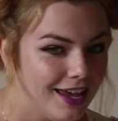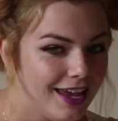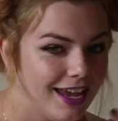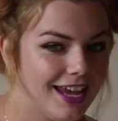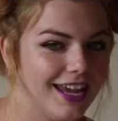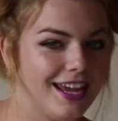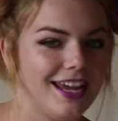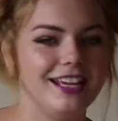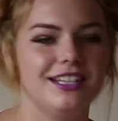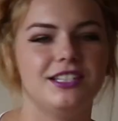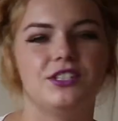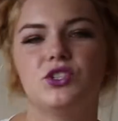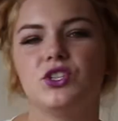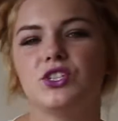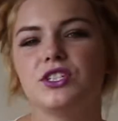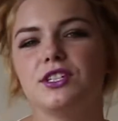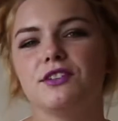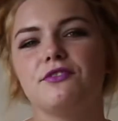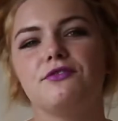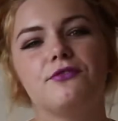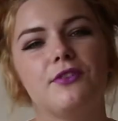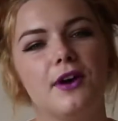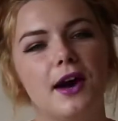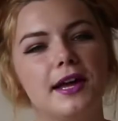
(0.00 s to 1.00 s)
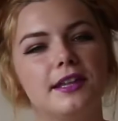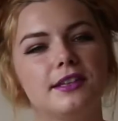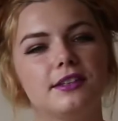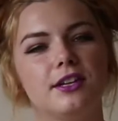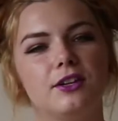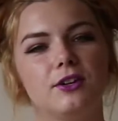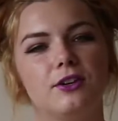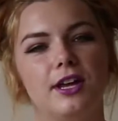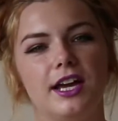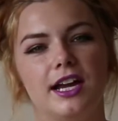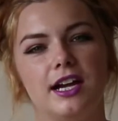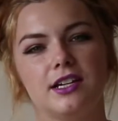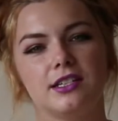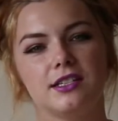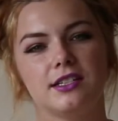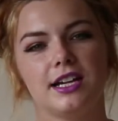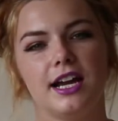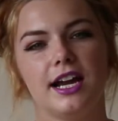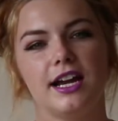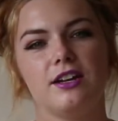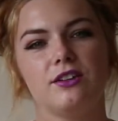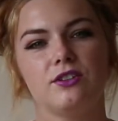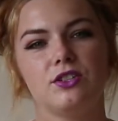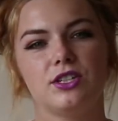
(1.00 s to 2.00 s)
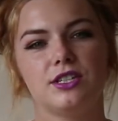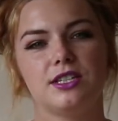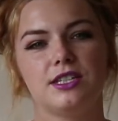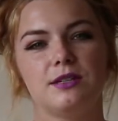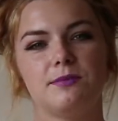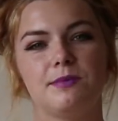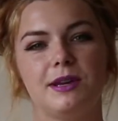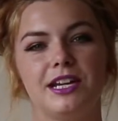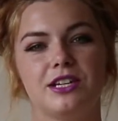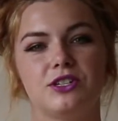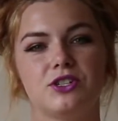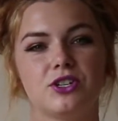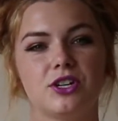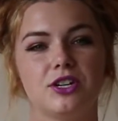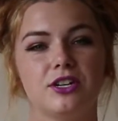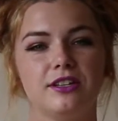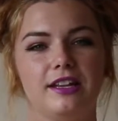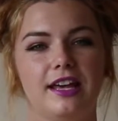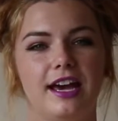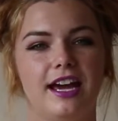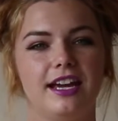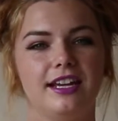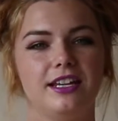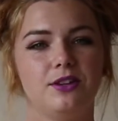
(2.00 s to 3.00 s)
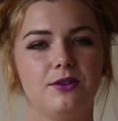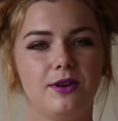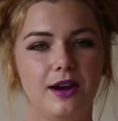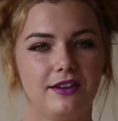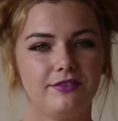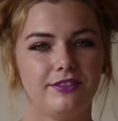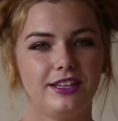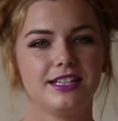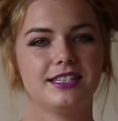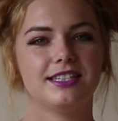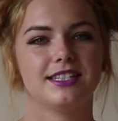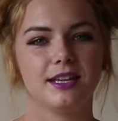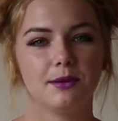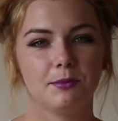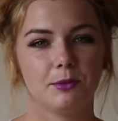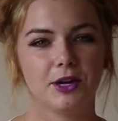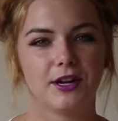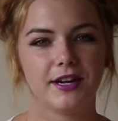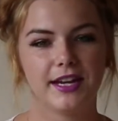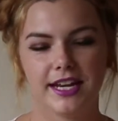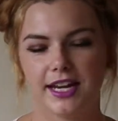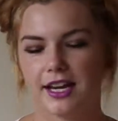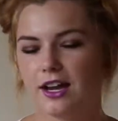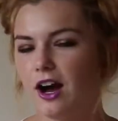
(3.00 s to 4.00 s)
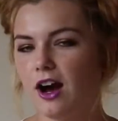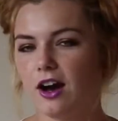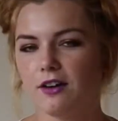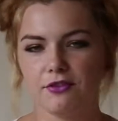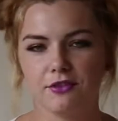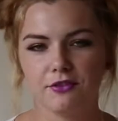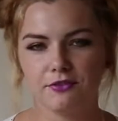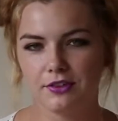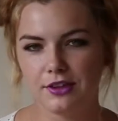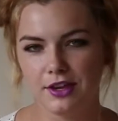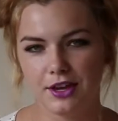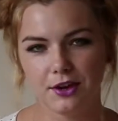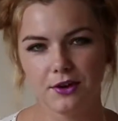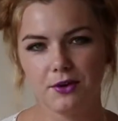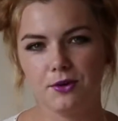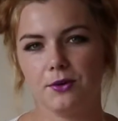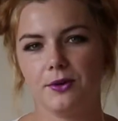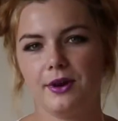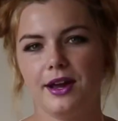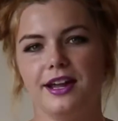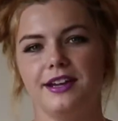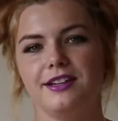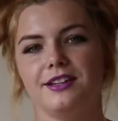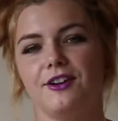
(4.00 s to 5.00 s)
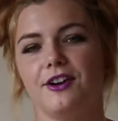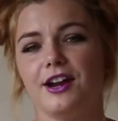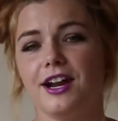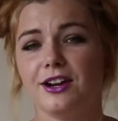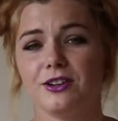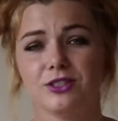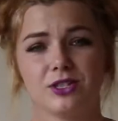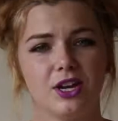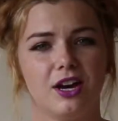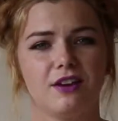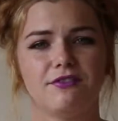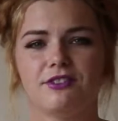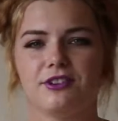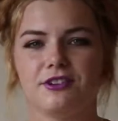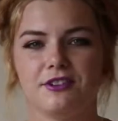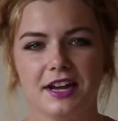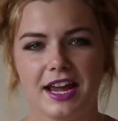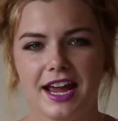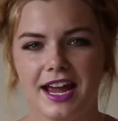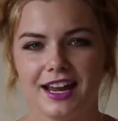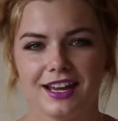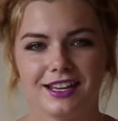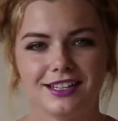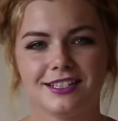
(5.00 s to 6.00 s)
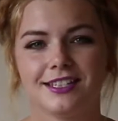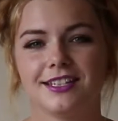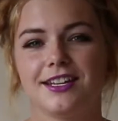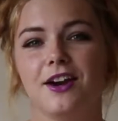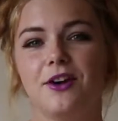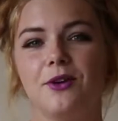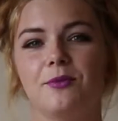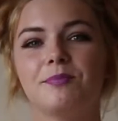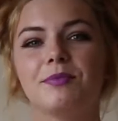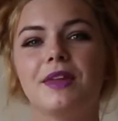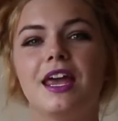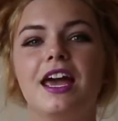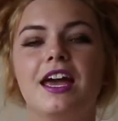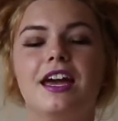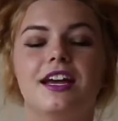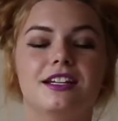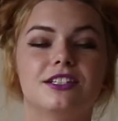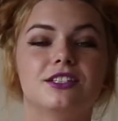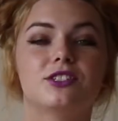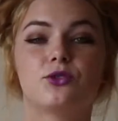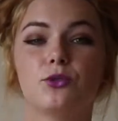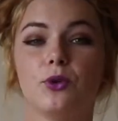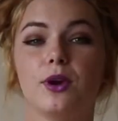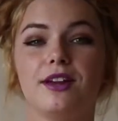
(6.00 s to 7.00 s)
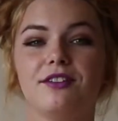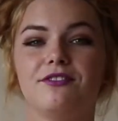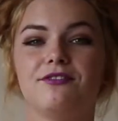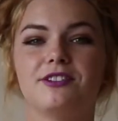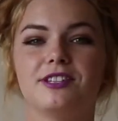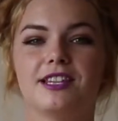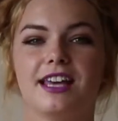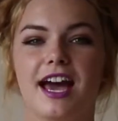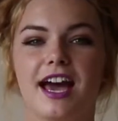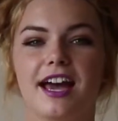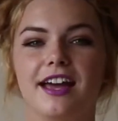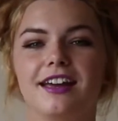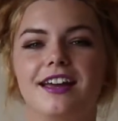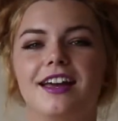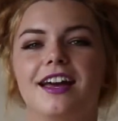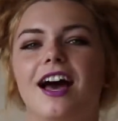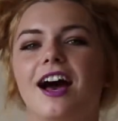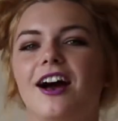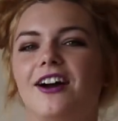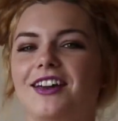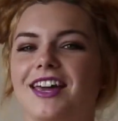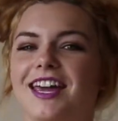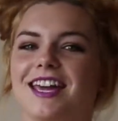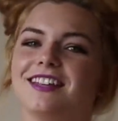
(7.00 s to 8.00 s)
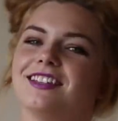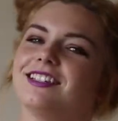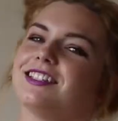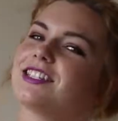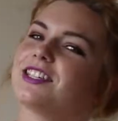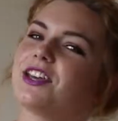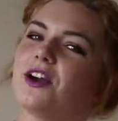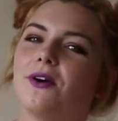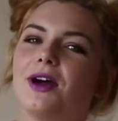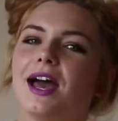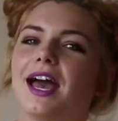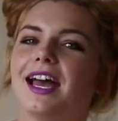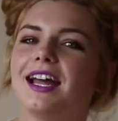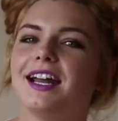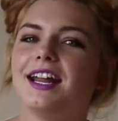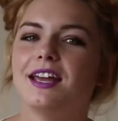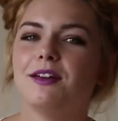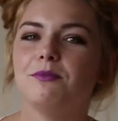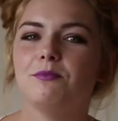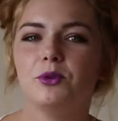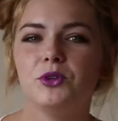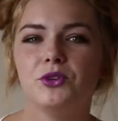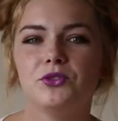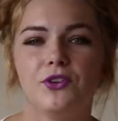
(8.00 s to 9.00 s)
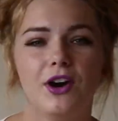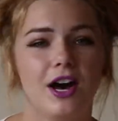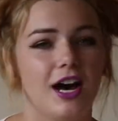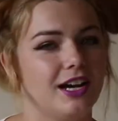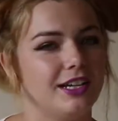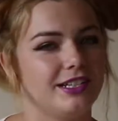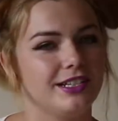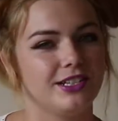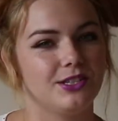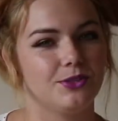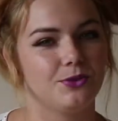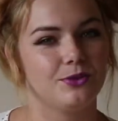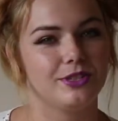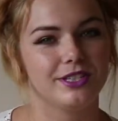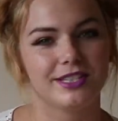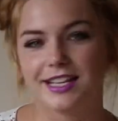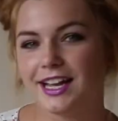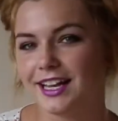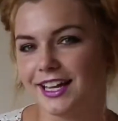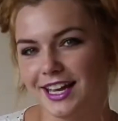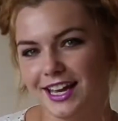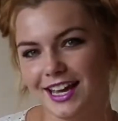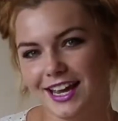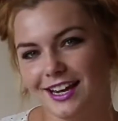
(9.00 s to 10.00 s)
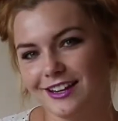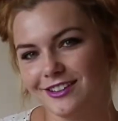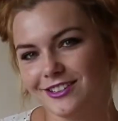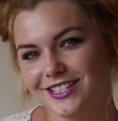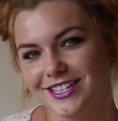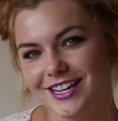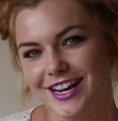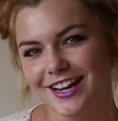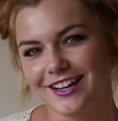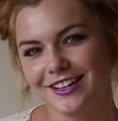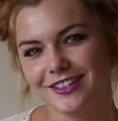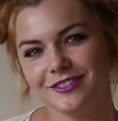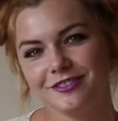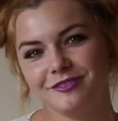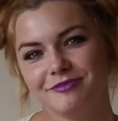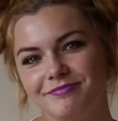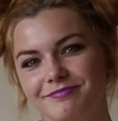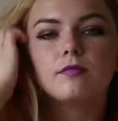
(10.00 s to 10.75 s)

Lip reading: It is just a fun little hairstyle just to make sure that you have that summer heat off of you and your hair's off your neck. So it's great for that. Okay, let's go ahead and move on to the second hairstyle.